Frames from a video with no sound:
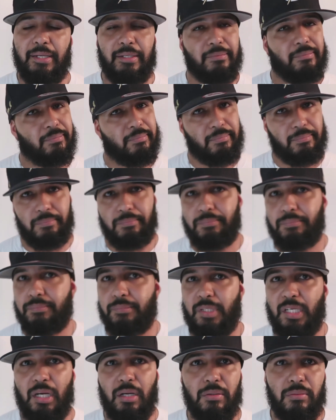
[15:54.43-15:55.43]
And
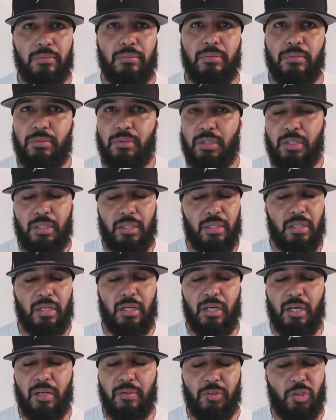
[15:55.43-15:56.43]

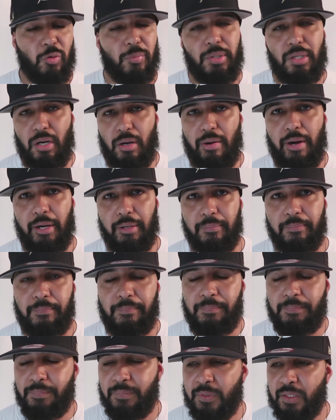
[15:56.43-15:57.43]
you'll be
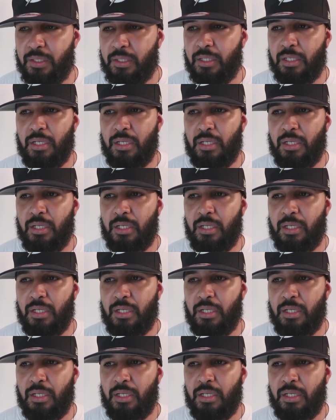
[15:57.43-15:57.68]
all right.